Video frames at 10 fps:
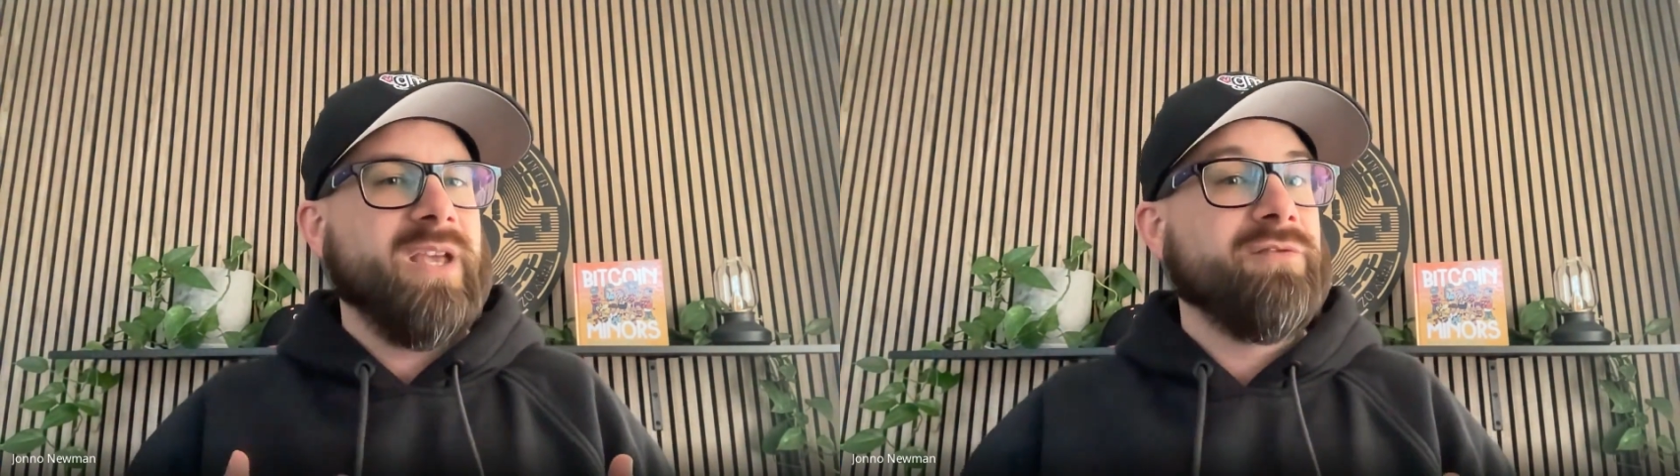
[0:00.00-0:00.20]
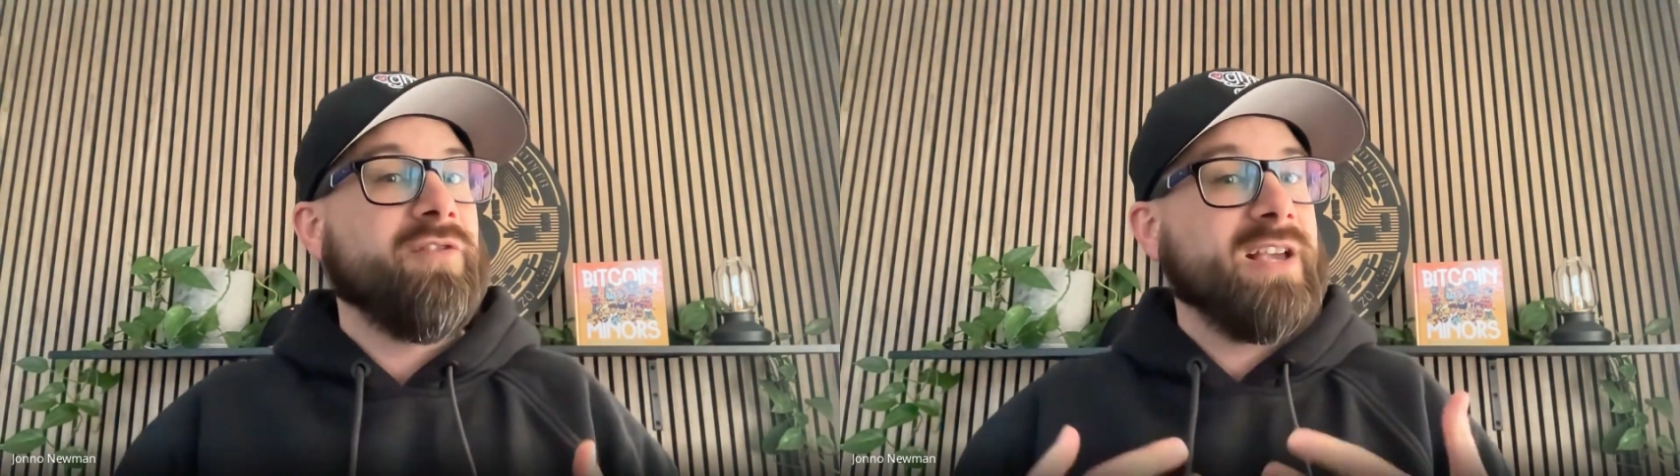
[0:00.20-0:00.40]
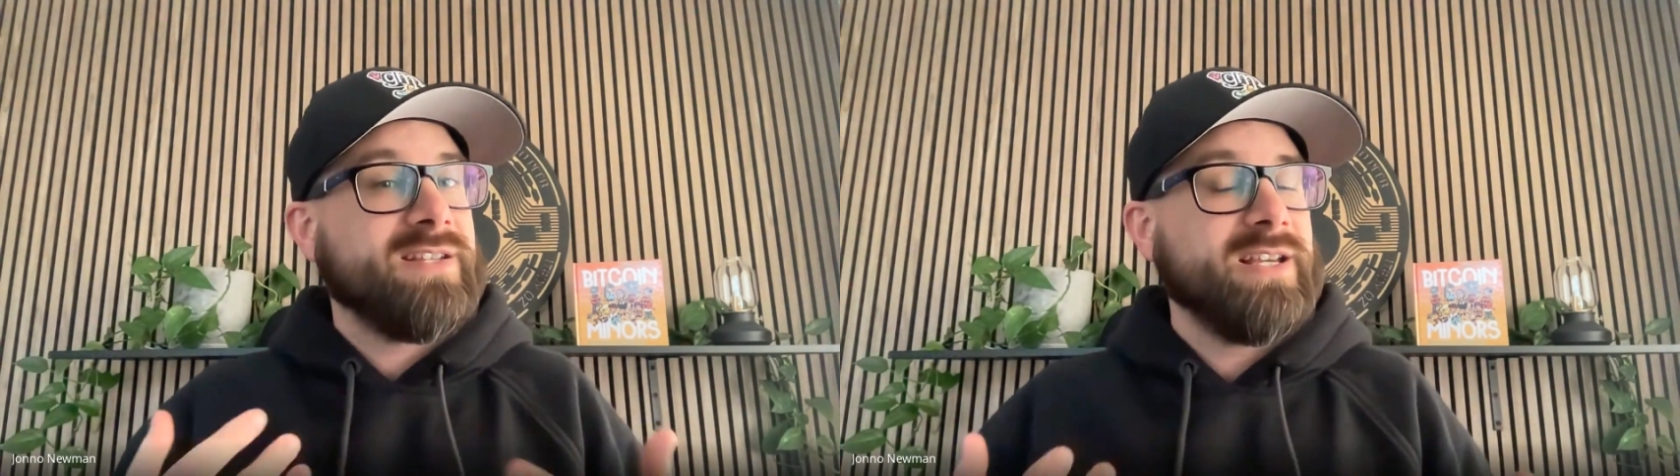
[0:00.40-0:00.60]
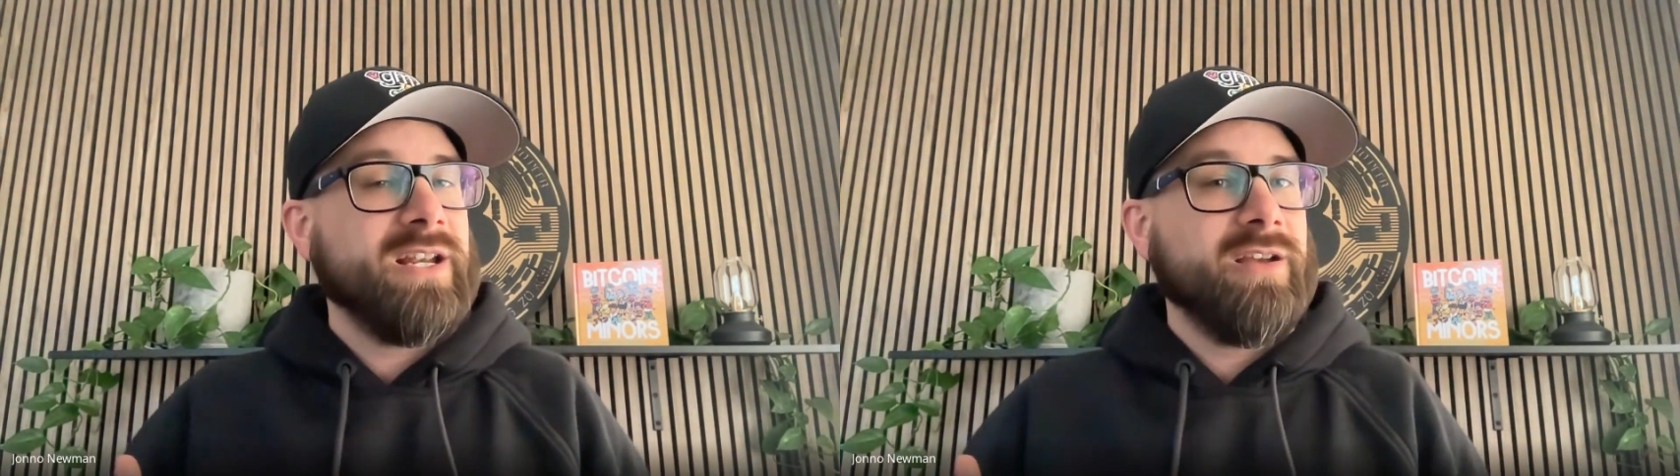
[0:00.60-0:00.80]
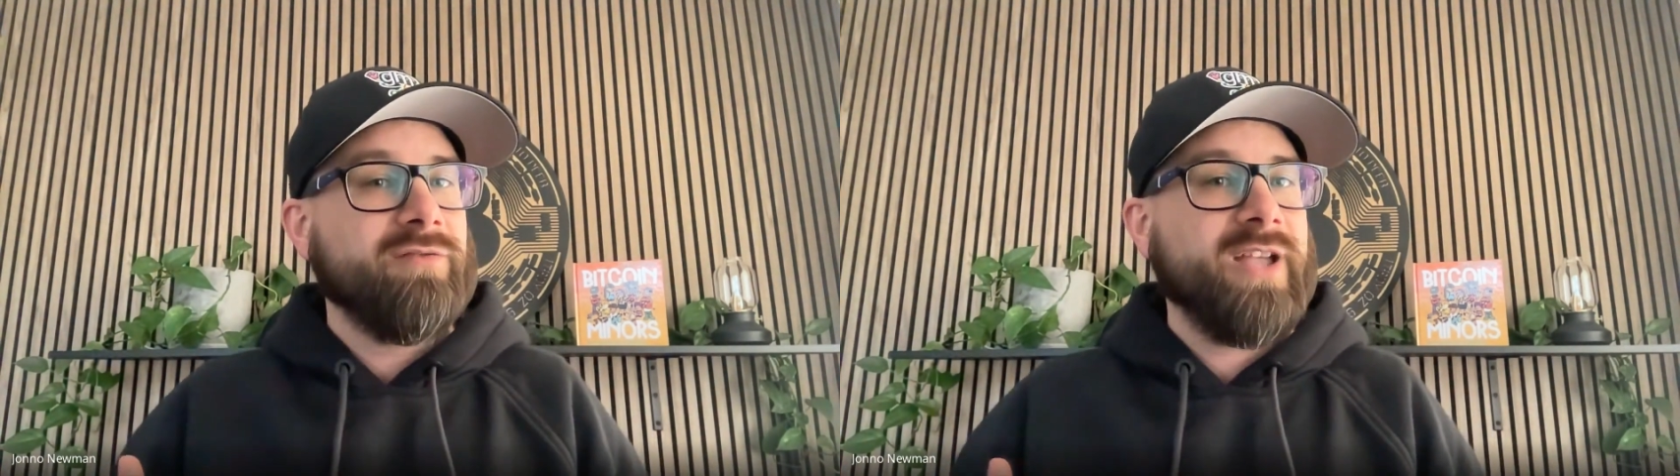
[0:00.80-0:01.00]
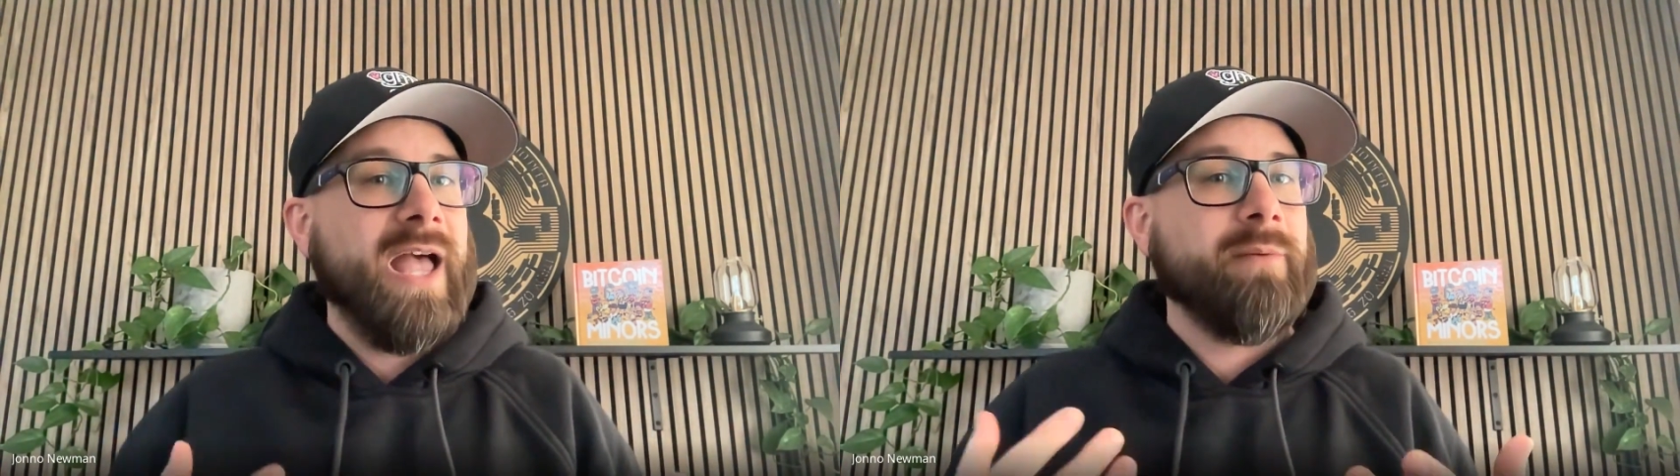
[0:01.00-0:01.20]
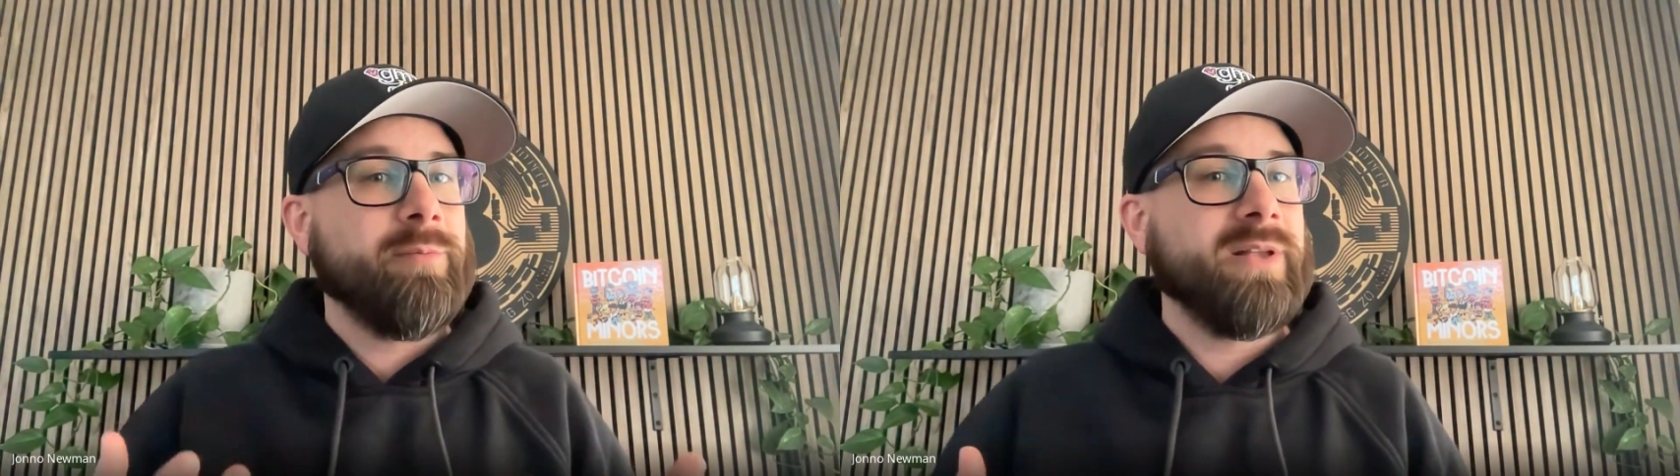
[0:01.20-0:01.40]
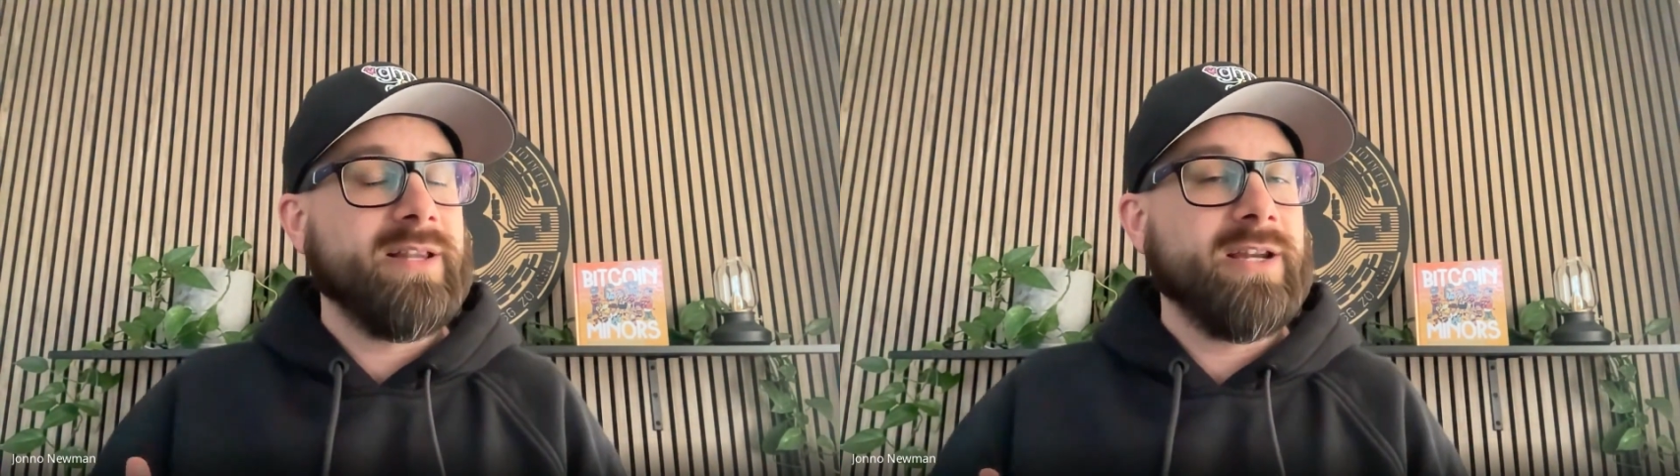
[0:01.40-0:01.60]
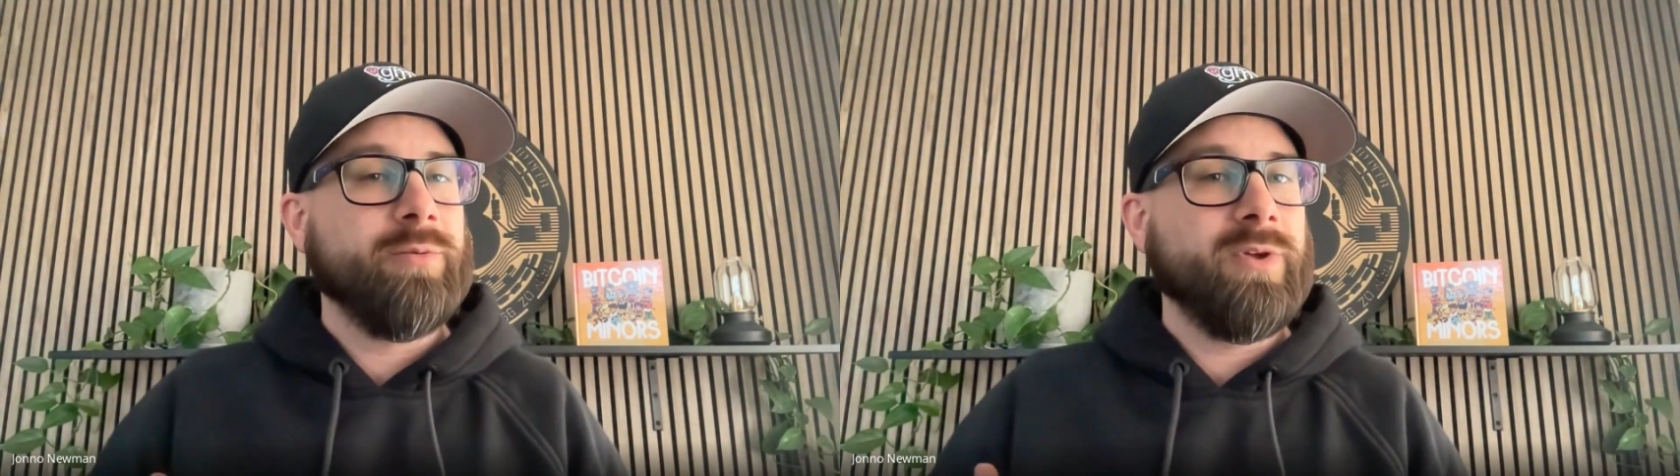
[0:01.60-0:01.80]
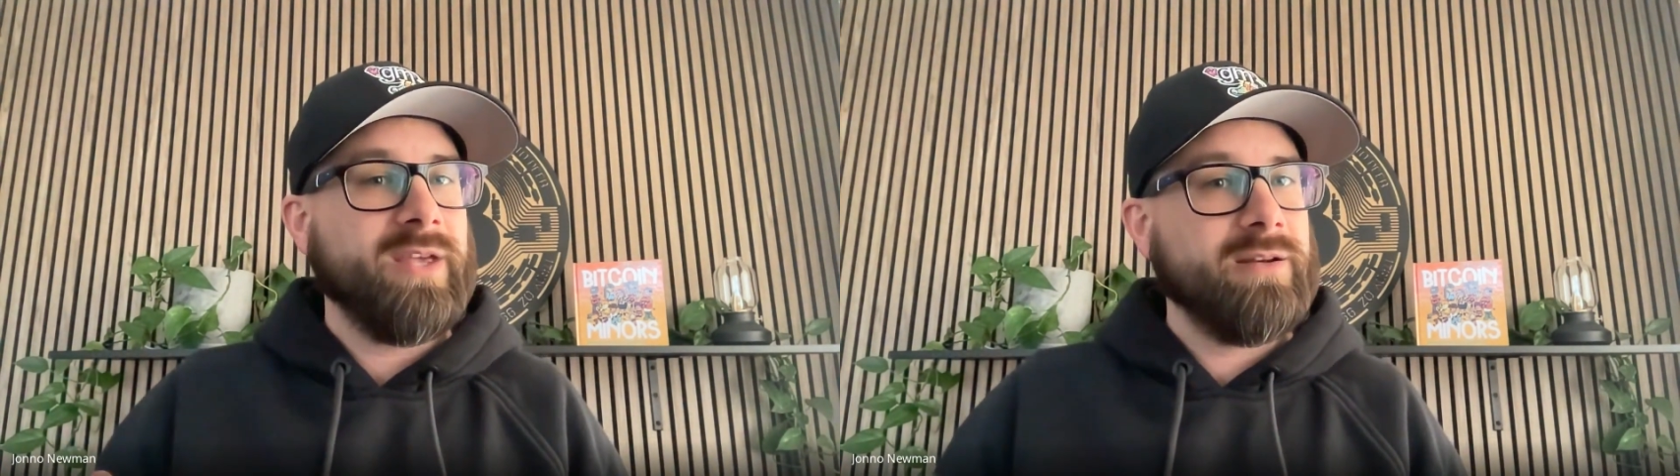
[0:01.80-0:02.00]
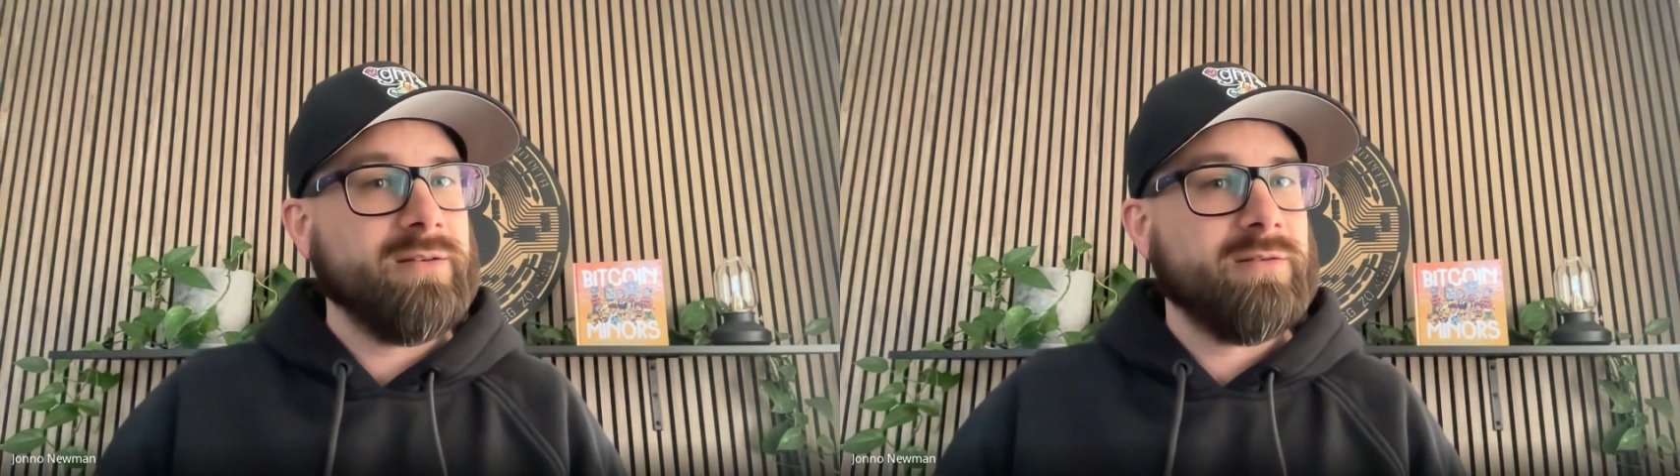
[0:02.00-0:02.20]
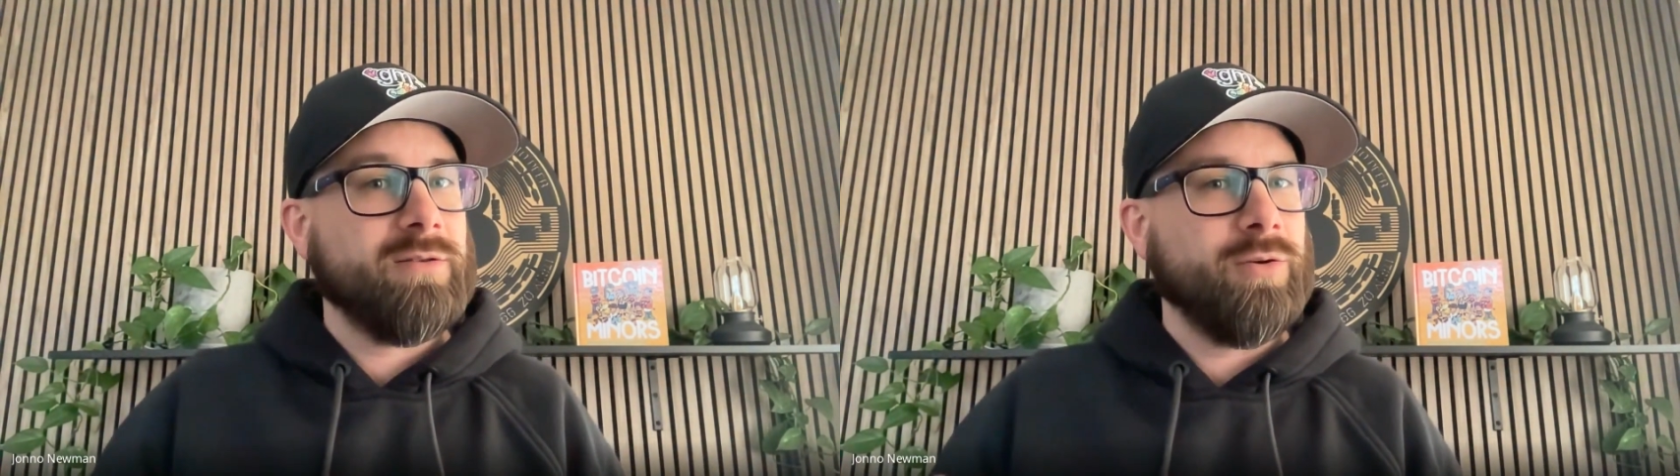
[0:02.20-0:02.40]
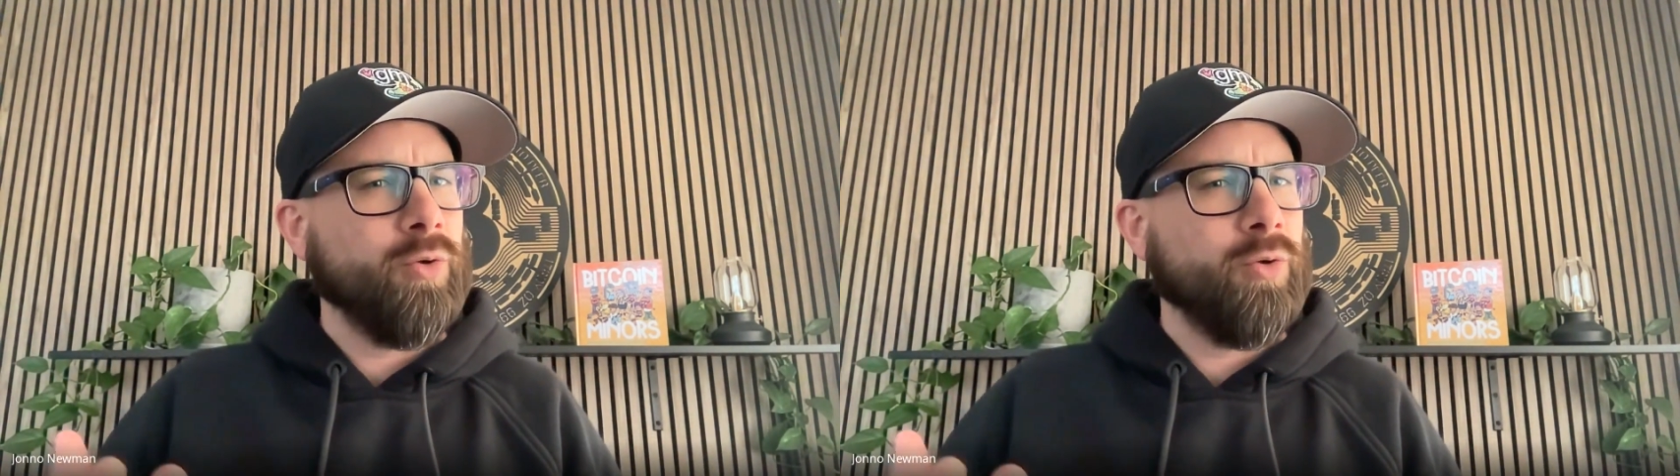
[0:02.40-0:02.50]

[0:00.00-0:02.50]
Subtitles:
investigative capability within